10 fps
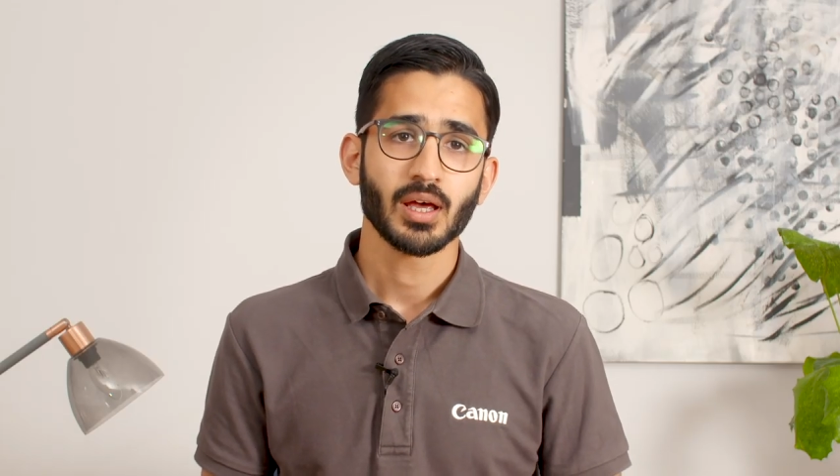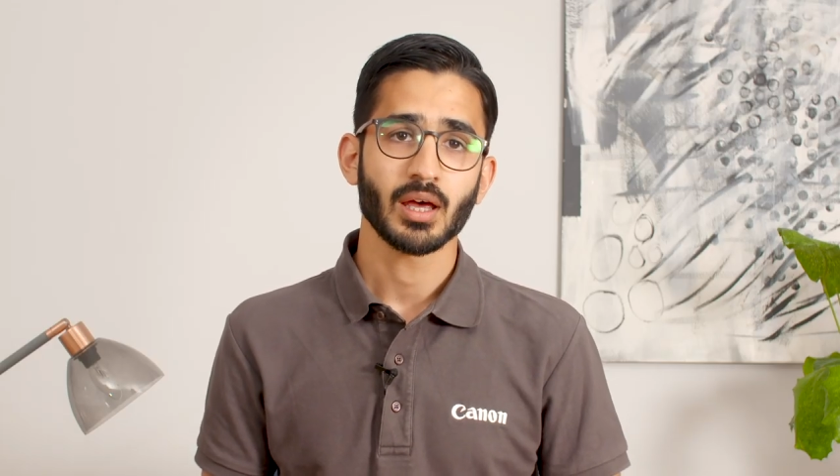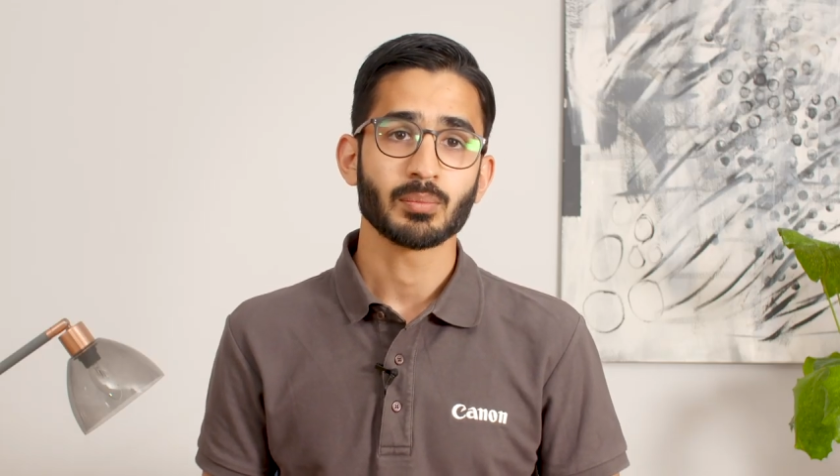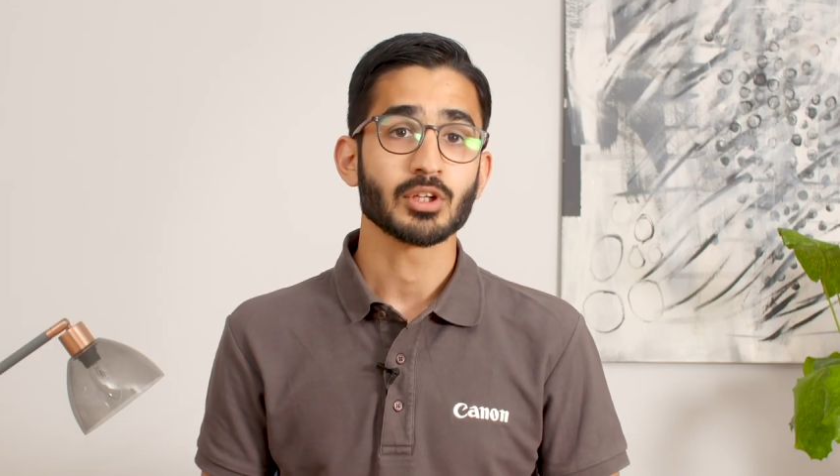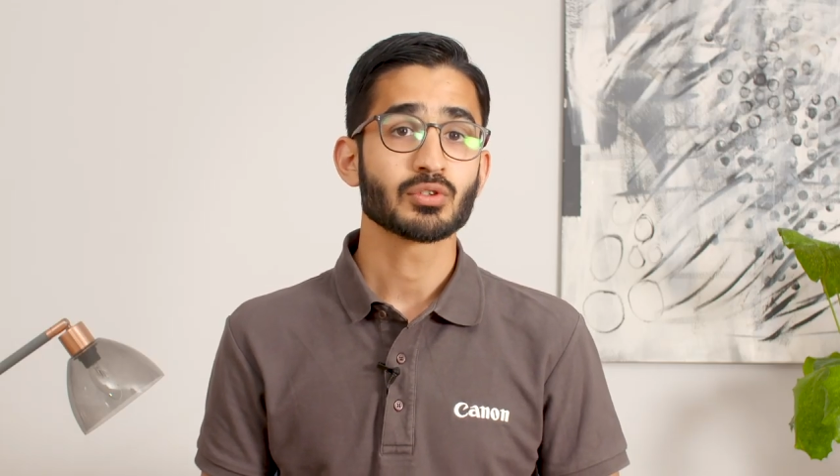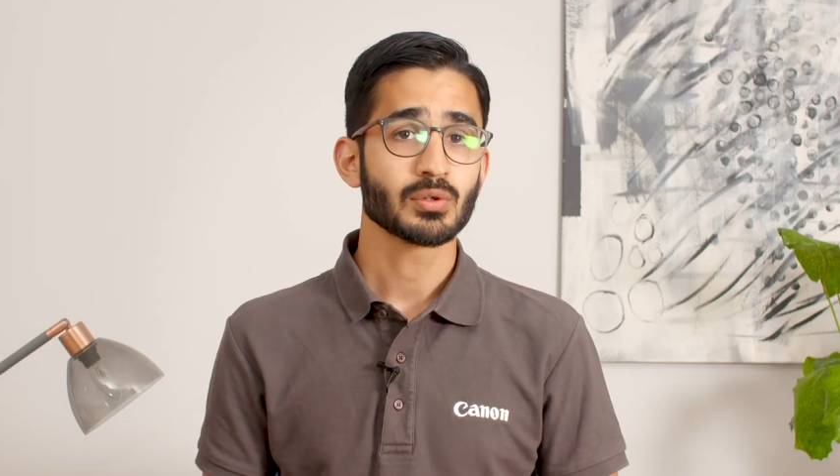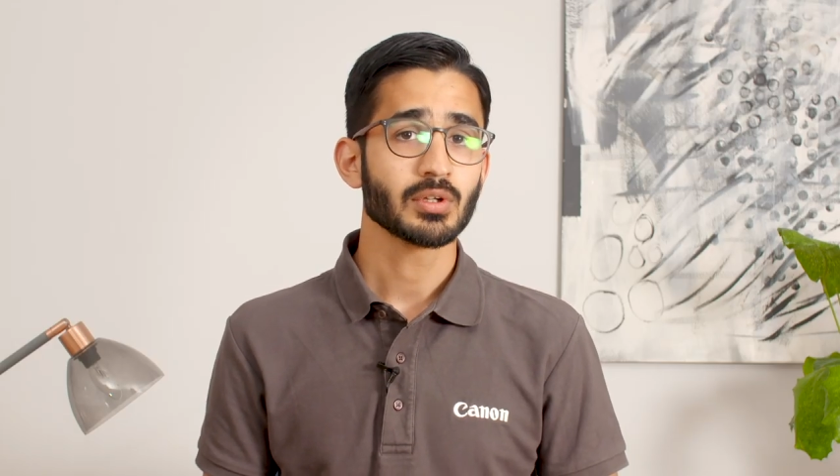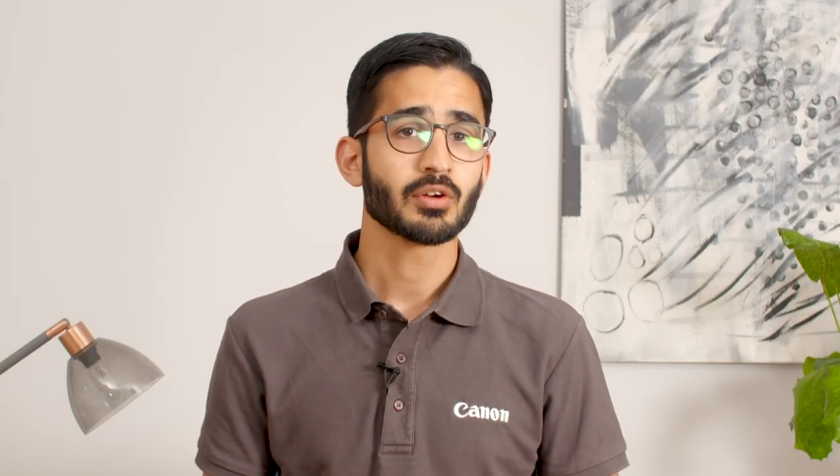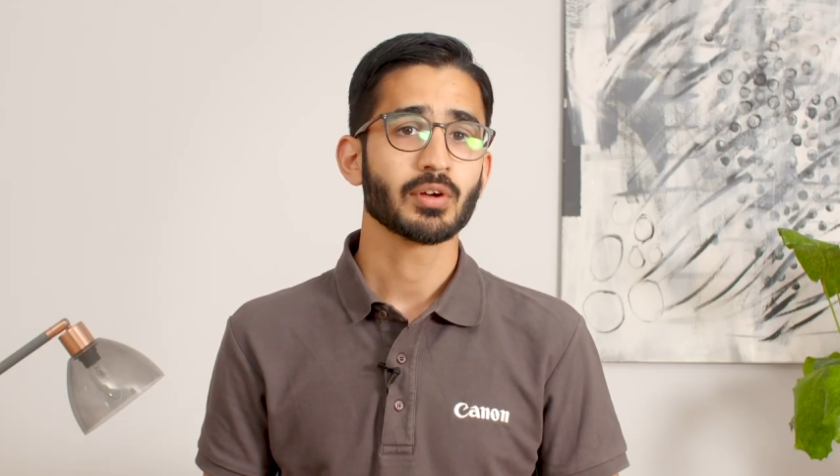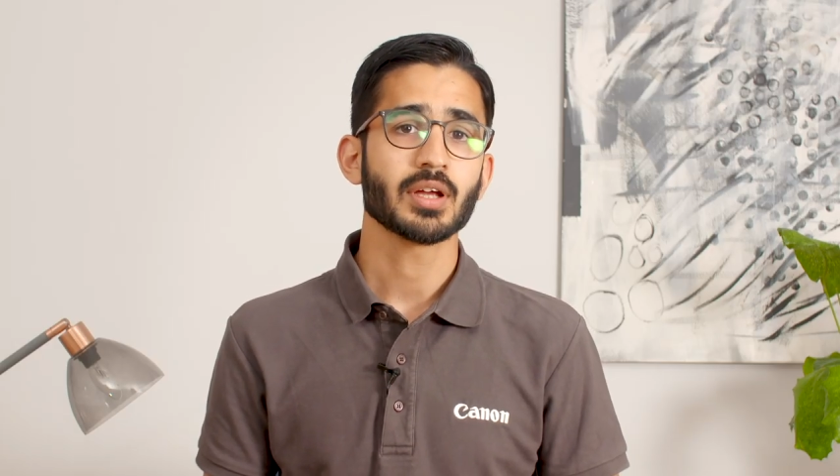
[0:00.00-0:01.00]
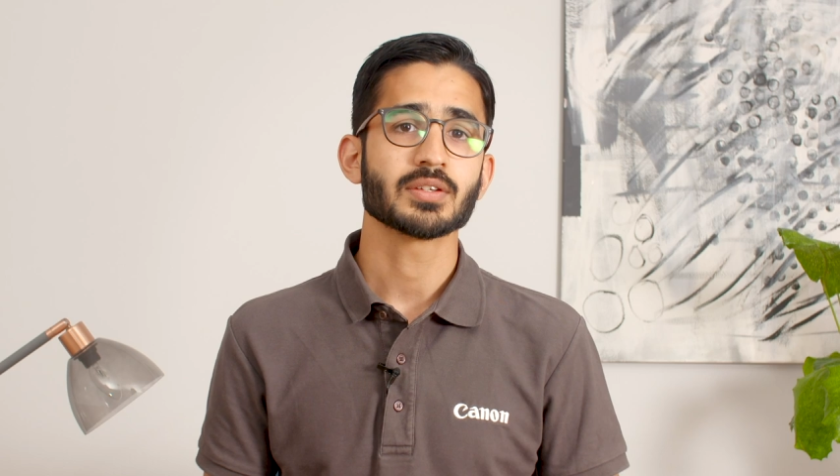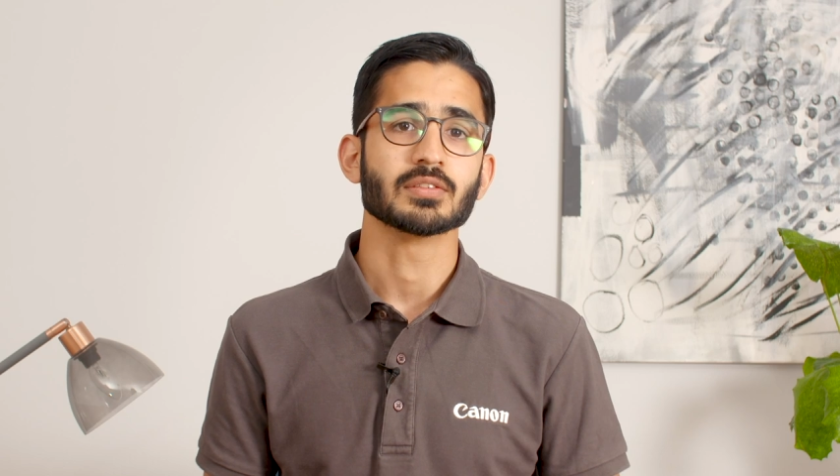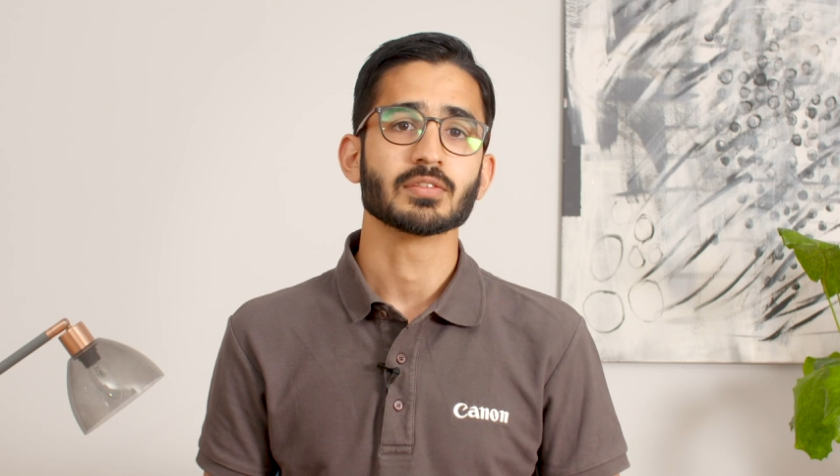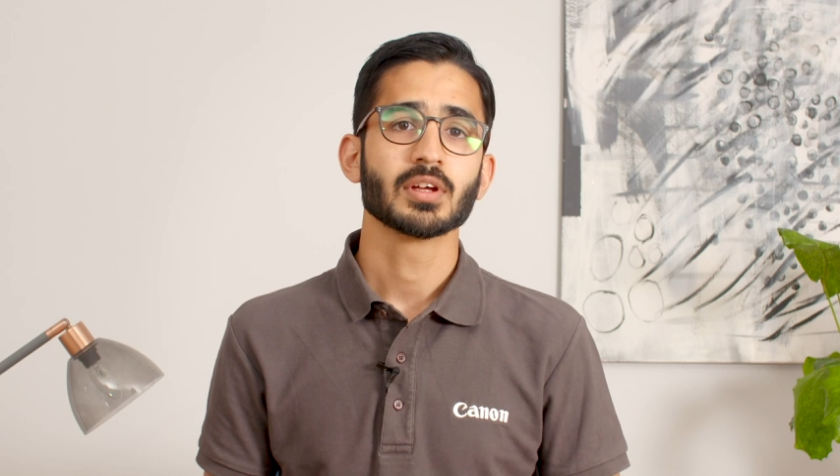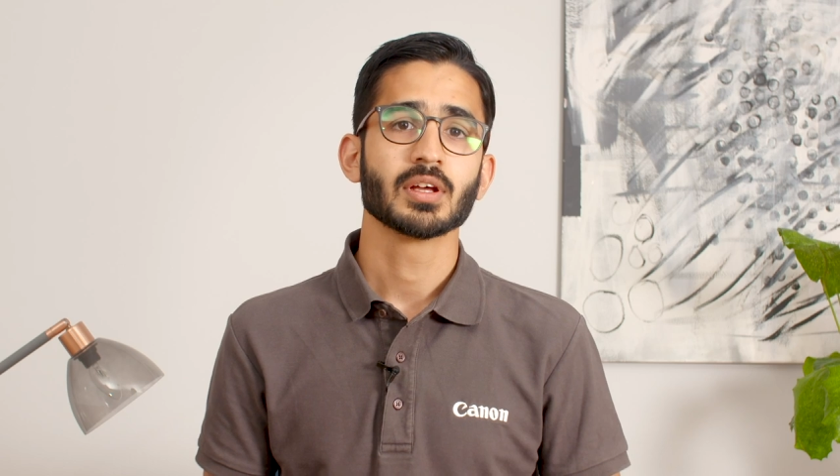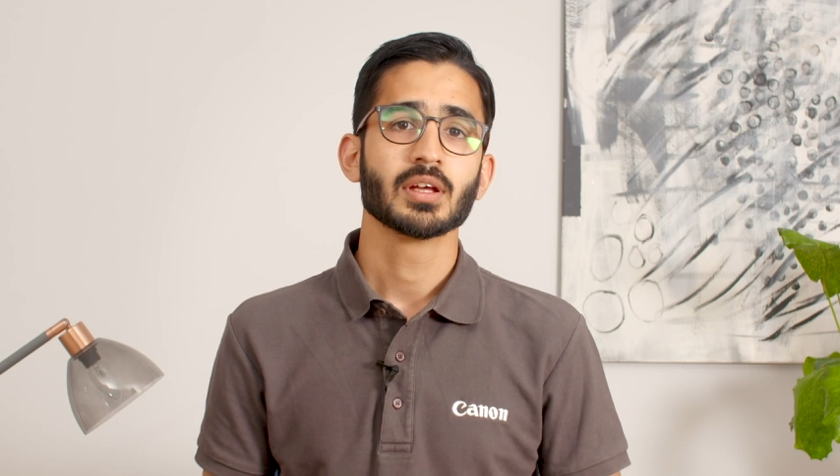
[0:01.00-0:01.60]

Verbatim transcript: and be truly creative,